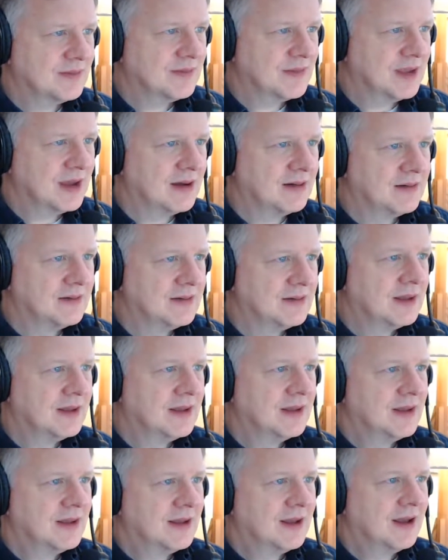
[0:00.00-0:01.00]
Yeah.
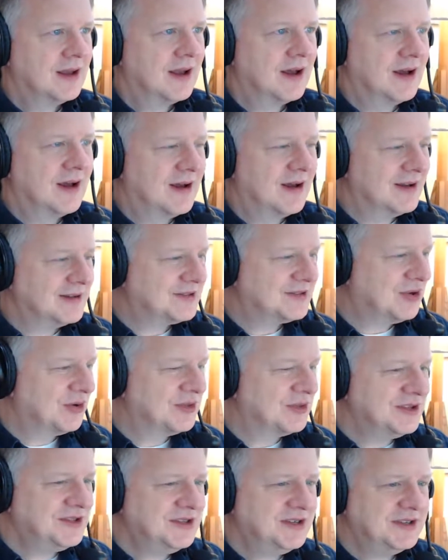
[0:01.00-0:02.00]
So
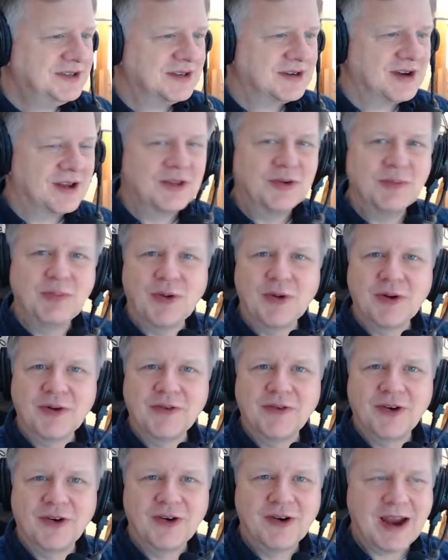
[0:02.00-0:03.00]
this is another part
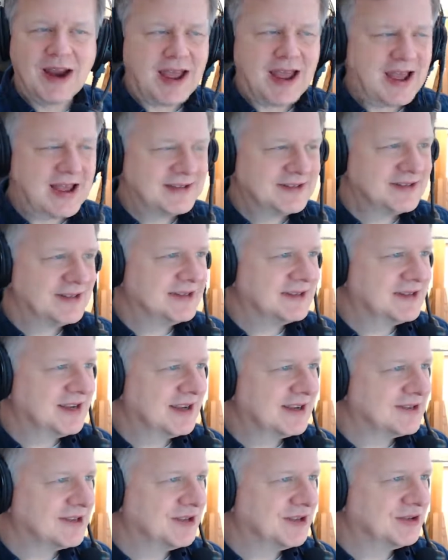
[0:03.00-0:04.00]
of our As the
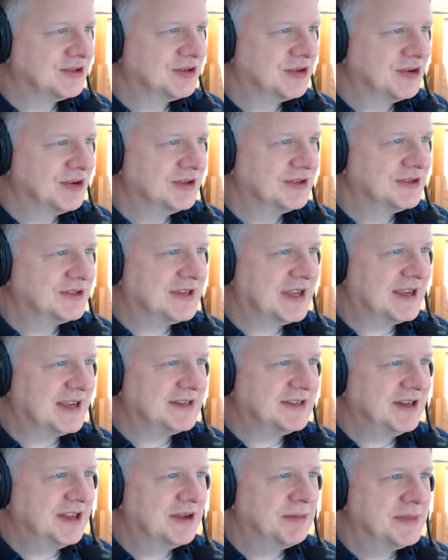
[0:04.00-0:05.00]
Tesla Turns.
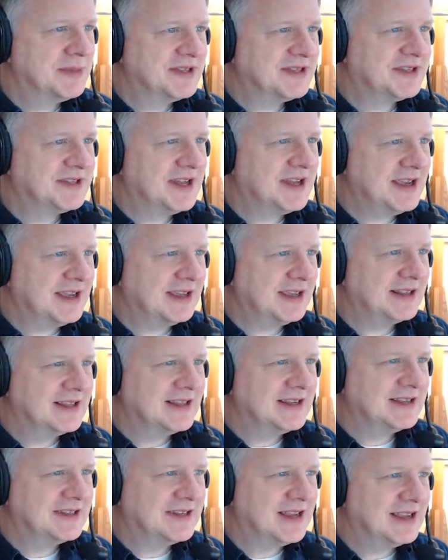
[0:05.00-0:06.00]
Tesla
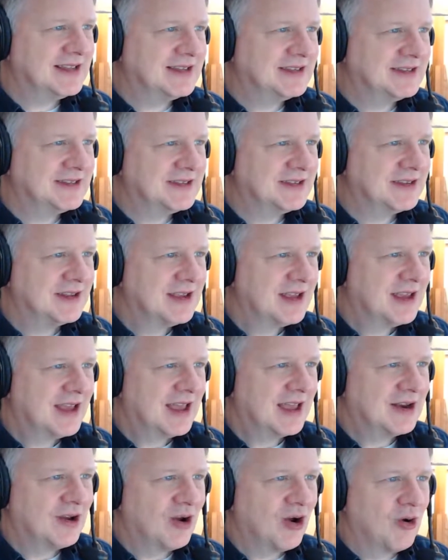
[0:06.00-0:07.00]
mistakenly sends
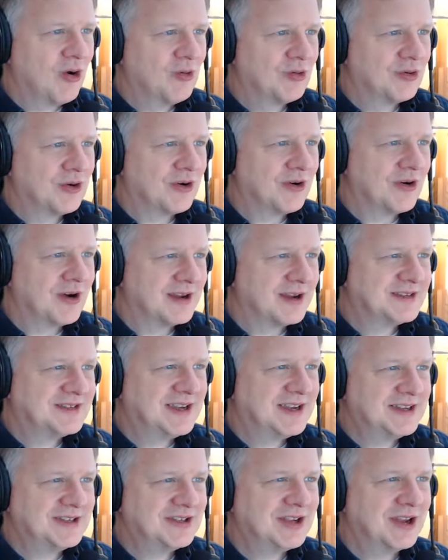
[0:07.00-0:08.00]
an owner a
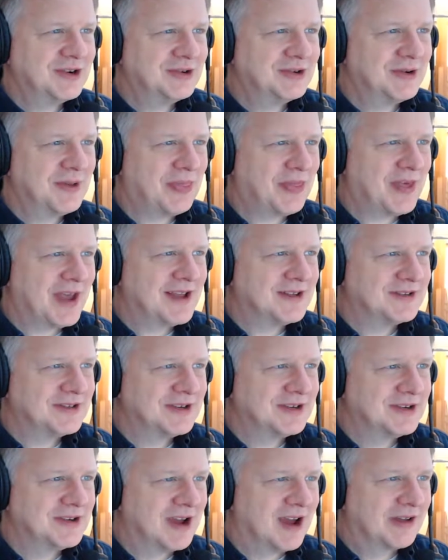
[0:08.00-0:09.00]

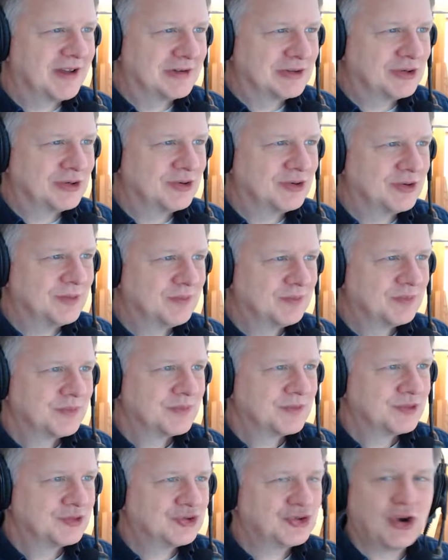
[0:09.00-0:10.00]
$600,000
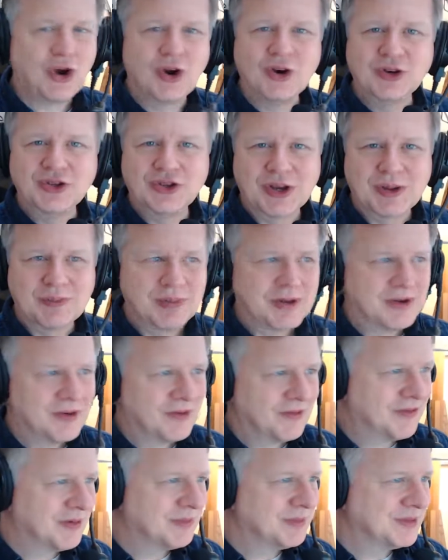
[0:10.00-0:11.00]
charging
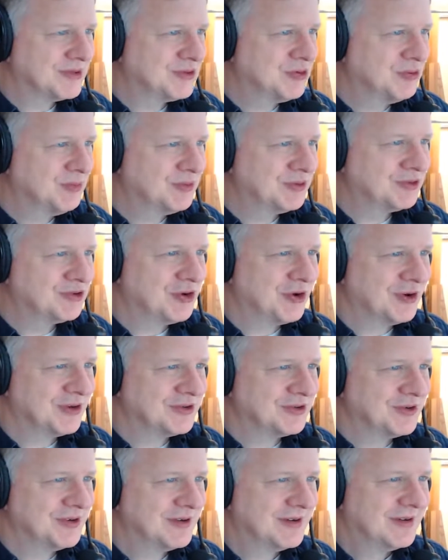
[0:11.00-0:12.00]
bill from the
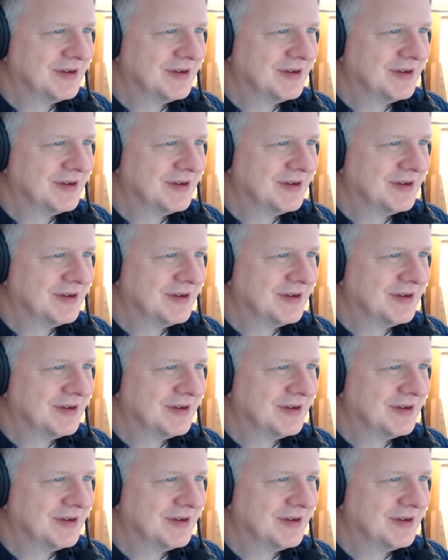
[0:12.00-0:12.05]
supercharger.